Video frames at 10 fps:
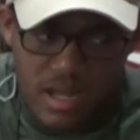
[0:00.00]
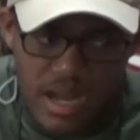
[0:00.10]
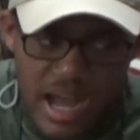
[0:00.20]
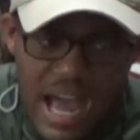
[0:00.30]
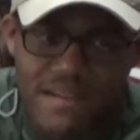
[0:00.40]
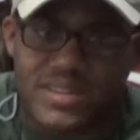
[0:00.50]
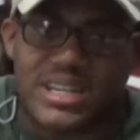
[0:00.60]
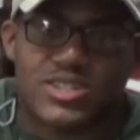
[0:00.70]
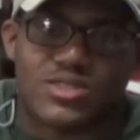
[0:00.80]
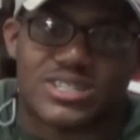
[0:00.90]
I have an
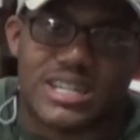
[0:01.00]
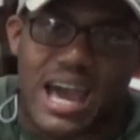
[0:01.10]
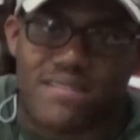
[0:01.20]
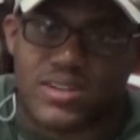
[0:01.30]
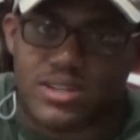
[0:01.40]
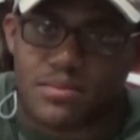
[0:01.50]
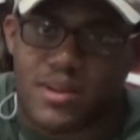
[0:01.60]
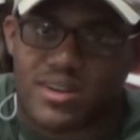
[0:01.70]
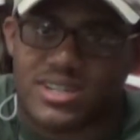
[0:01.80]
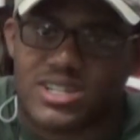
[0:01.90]
interest in African
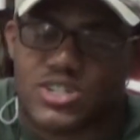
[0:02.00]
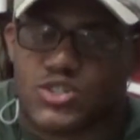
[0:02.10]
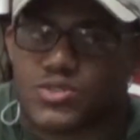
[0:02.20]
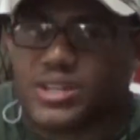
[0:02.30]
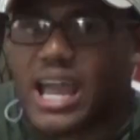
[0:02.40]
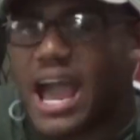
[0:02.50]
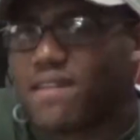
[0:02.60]
history,